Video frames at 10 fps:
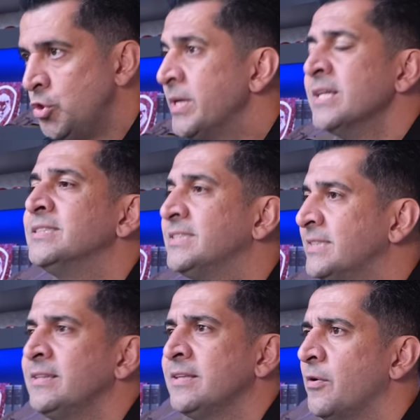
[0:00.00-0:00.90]
You can
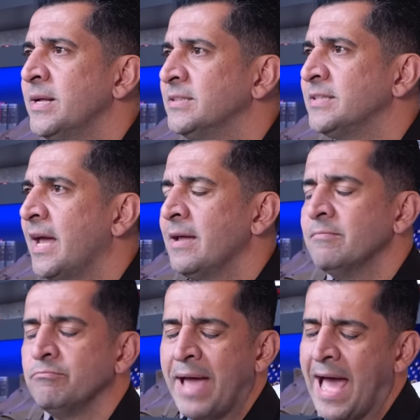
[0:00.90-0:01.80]
sit there and
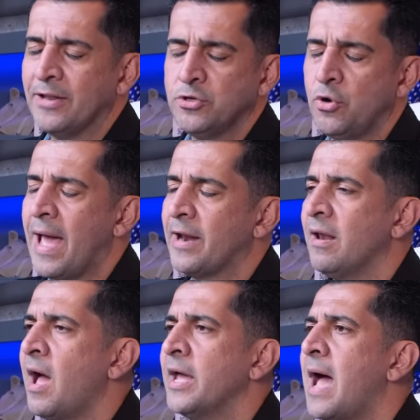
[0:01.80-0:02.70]
say, Pat, you're out
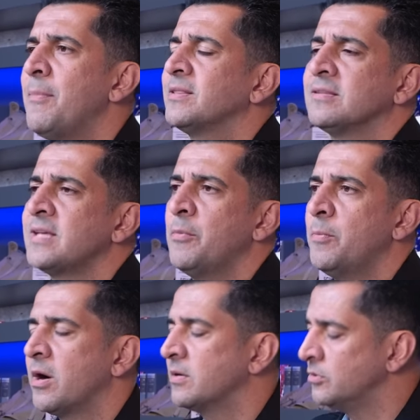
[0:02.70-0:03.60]
of line. How about the time
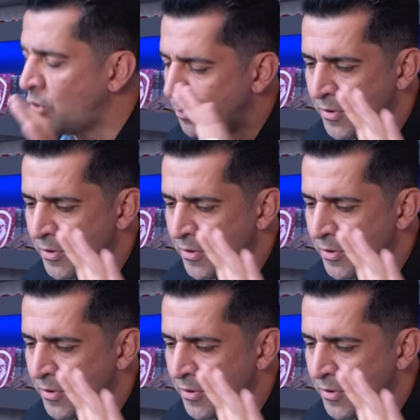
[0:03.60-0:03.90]
America? No